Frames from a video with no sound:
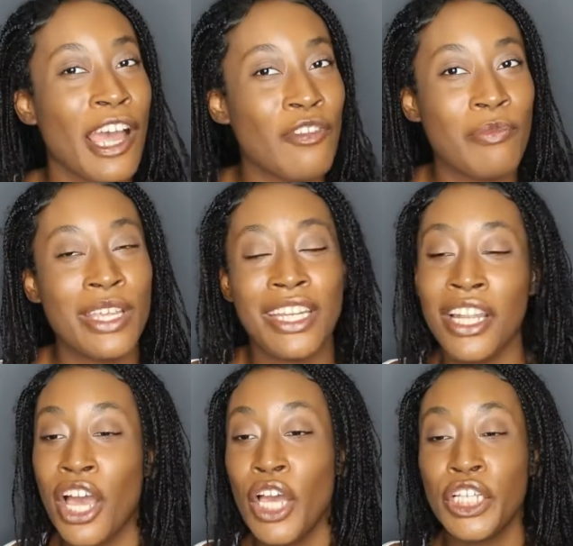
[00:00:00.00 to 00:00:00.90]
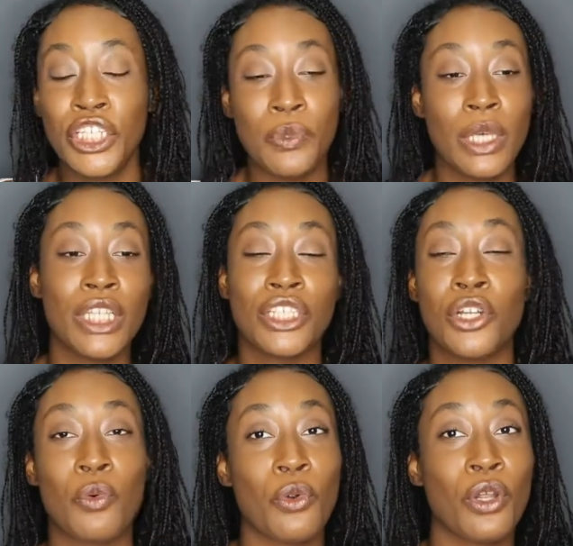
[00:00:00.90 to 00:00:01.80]
I've been doing this
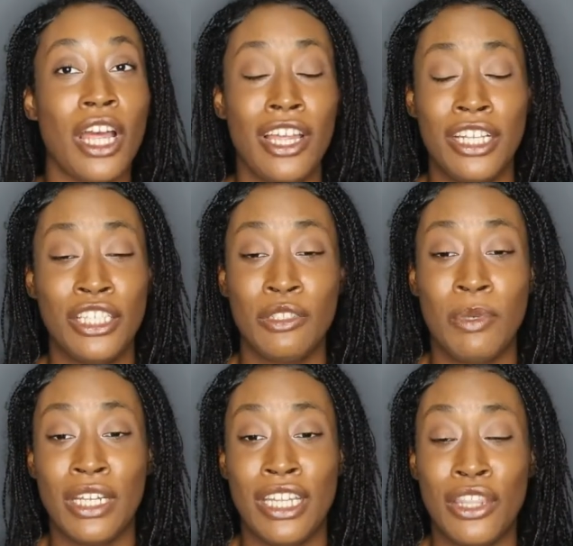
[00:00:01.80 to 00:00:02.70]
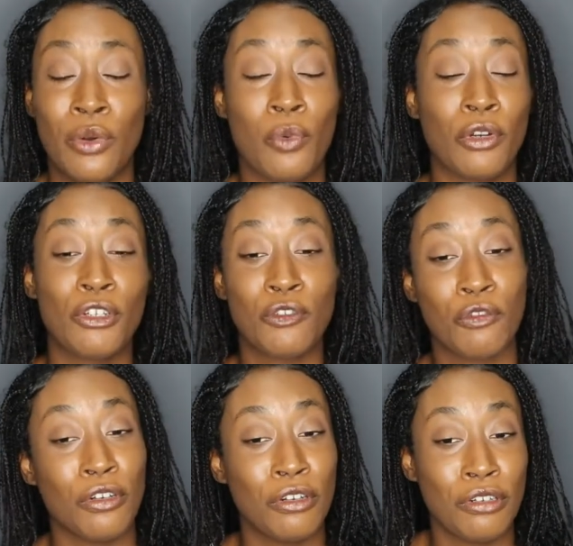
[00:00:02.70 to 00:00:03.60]
in the works
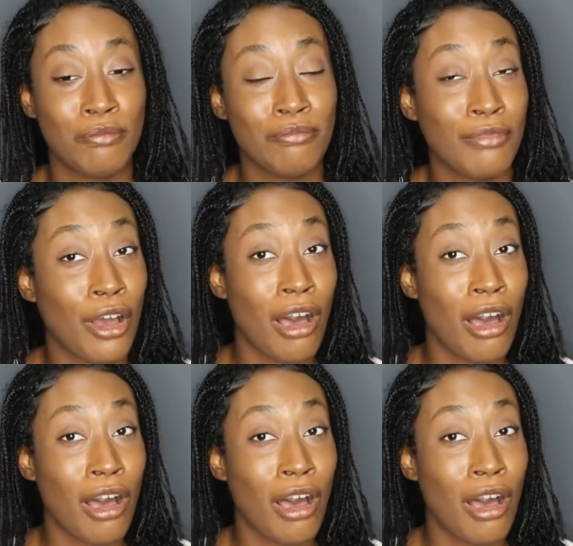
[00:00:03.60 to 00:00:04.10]
for a